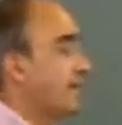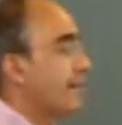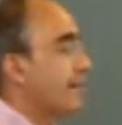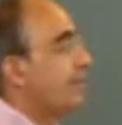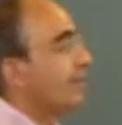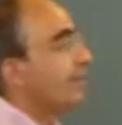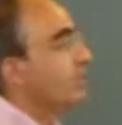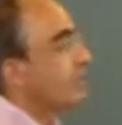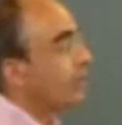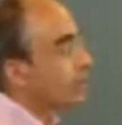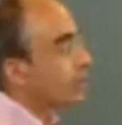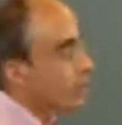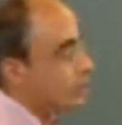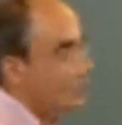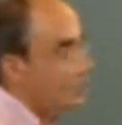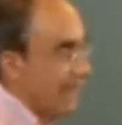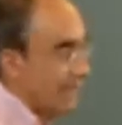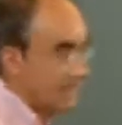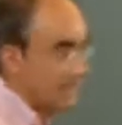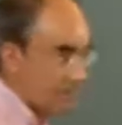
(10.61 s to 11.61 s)
they're looking
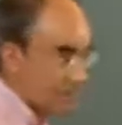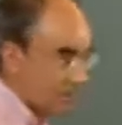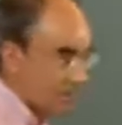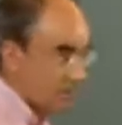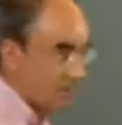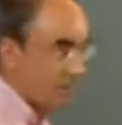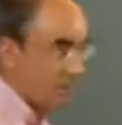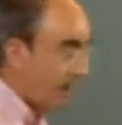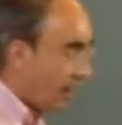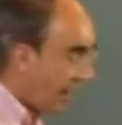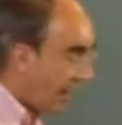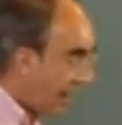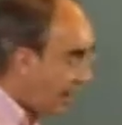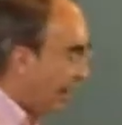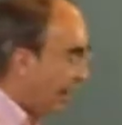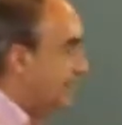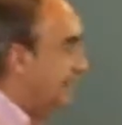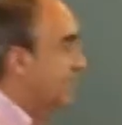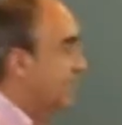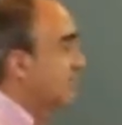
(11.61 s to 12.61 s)
to get
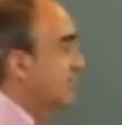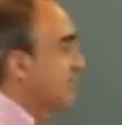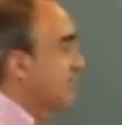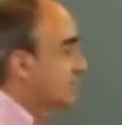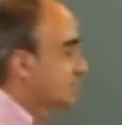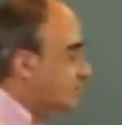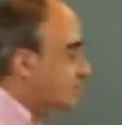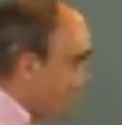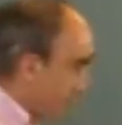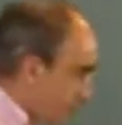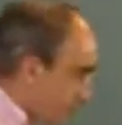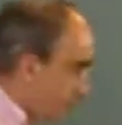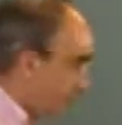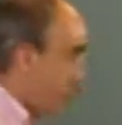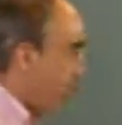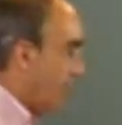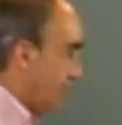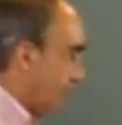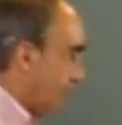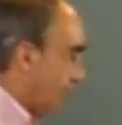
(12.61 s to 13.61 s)
behind
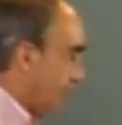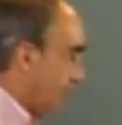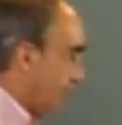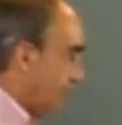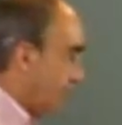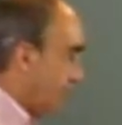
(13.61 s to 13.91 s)
somebody